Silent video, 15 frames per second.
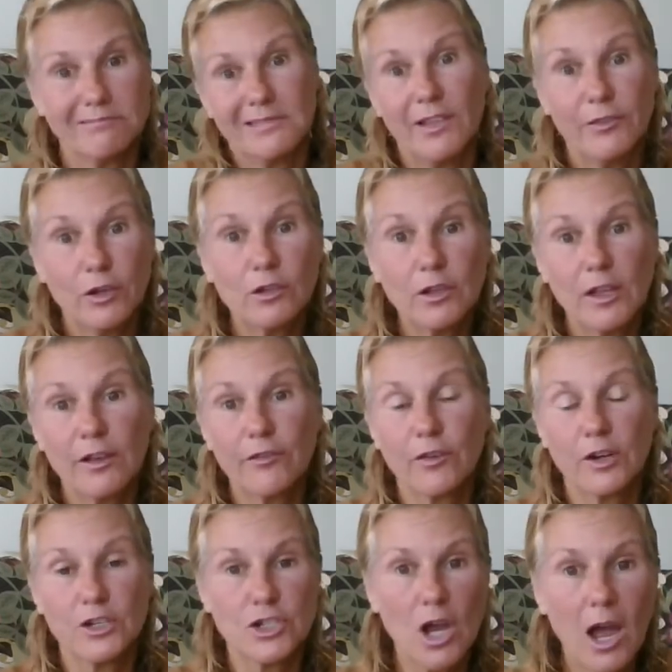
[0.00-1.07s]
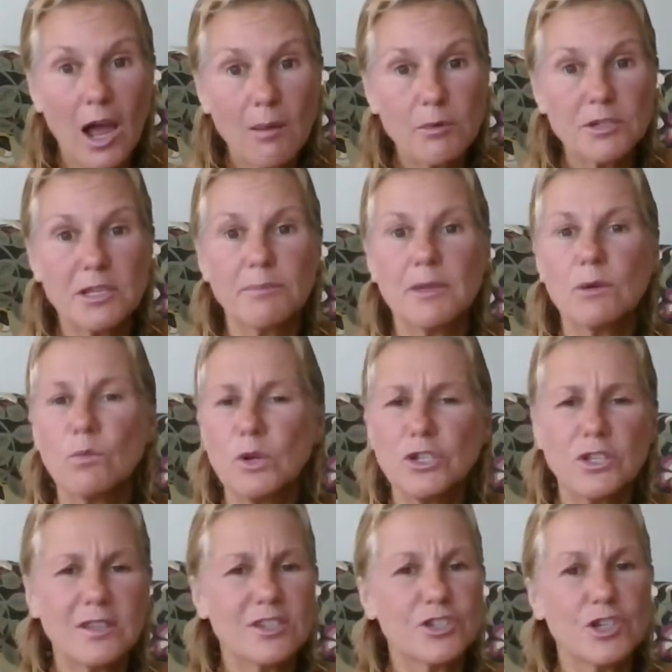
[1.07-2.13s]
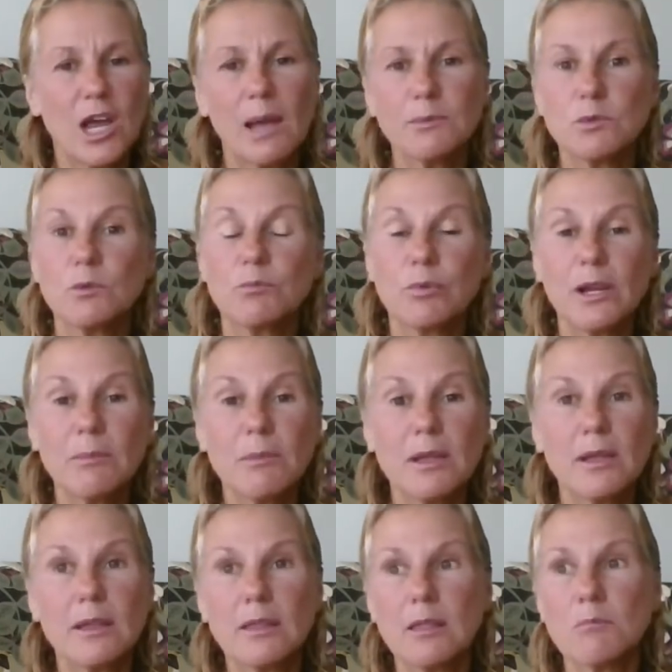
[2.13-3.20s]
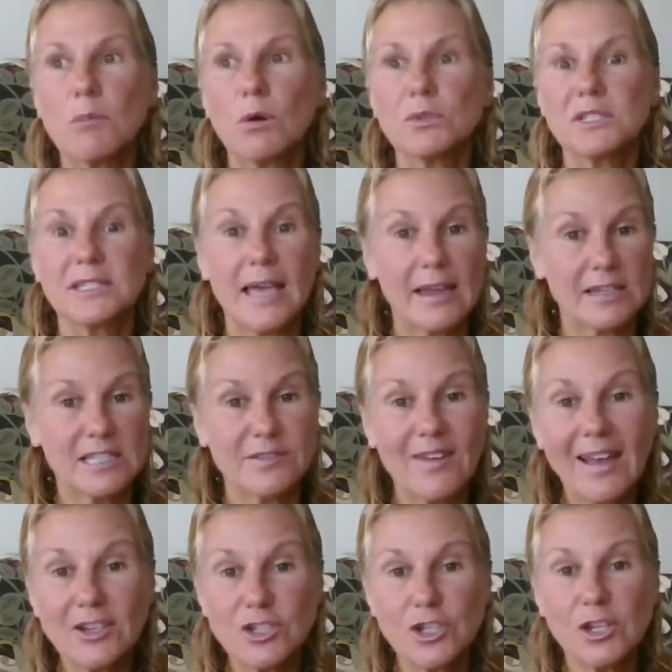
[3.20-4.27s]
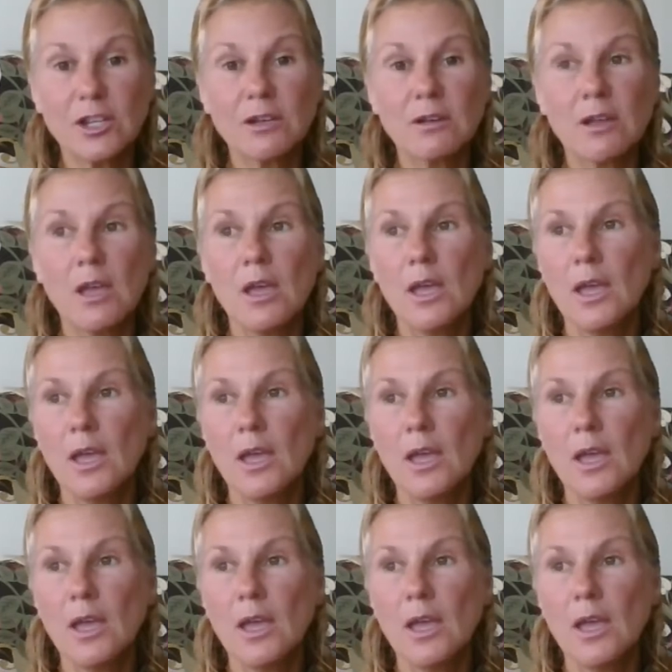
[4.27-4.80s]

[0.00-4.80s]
if you're looking for a job or something, which of these jobs would bring me the most satisfaction,